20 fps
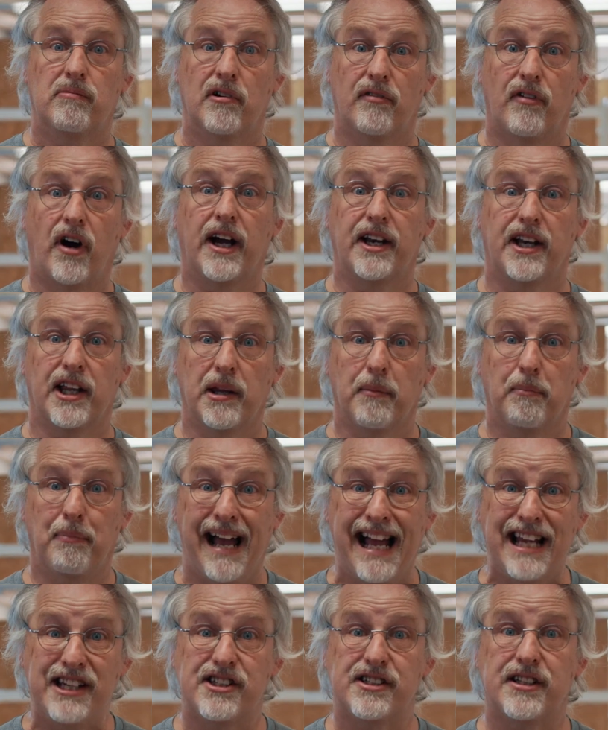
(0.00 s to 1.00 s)
providing the
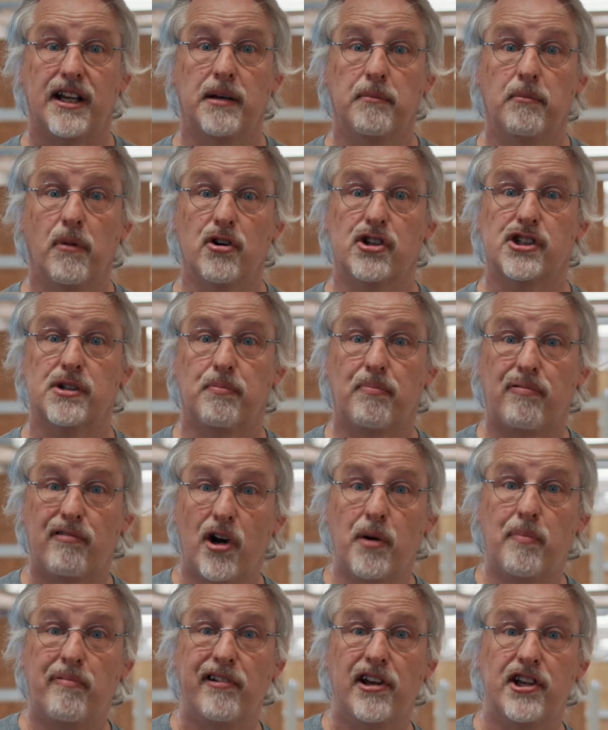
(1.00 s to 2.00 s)
best and most
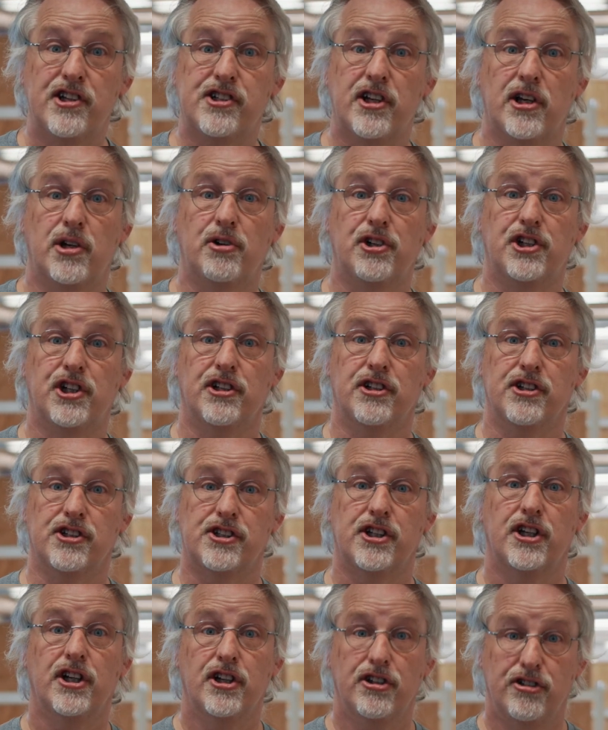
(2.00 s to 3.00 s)
appropriate
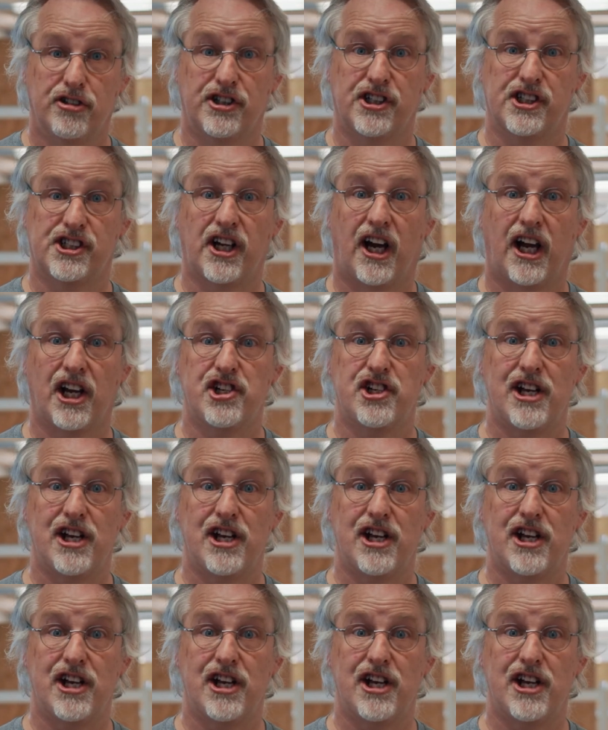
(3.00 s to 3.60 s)
solutions to design